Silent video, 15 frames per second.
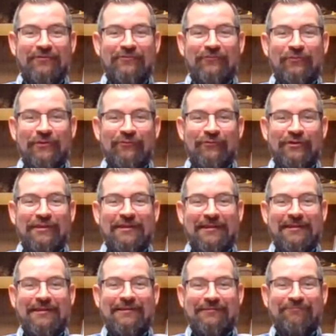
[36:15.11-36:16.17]
we really
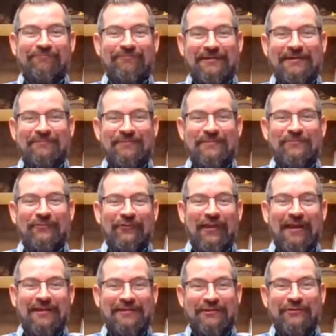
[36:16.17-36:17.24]
need many people
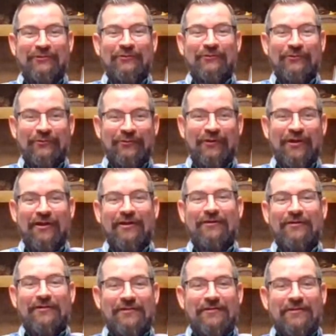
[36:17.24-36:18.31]
like you who are,
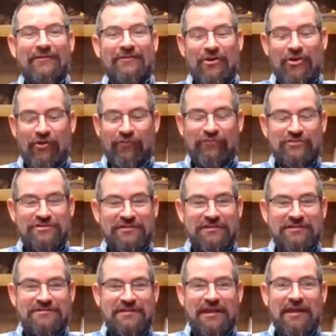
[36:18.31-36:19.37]

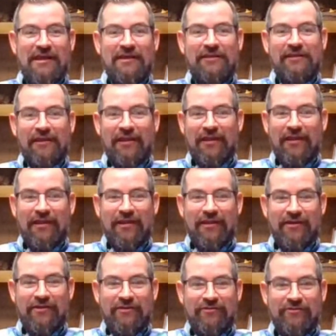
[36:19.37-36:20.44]
Virginia Tech
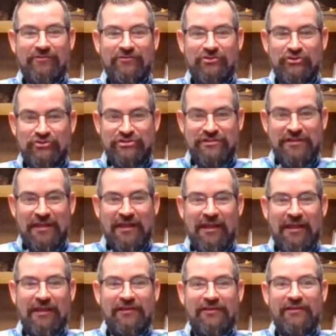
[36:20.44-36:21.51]
and
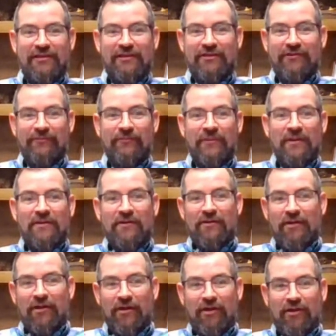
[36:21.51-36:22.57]
UGA and
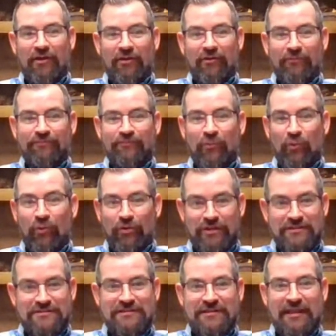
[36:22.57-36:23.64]

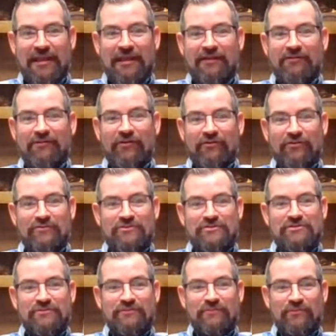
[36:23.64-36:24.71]
Oregon State, like
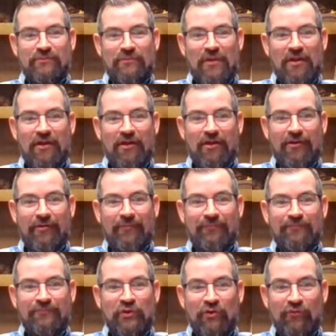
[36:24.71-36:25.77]
those
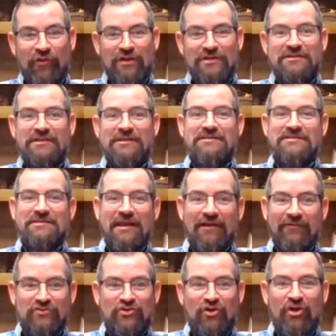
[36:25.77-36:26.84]
universities that
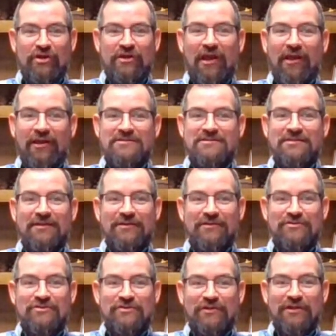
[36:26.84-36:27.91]
have strong ties to
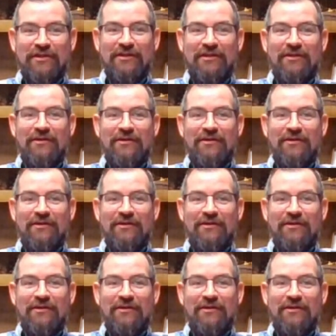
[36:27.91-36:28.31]
industry.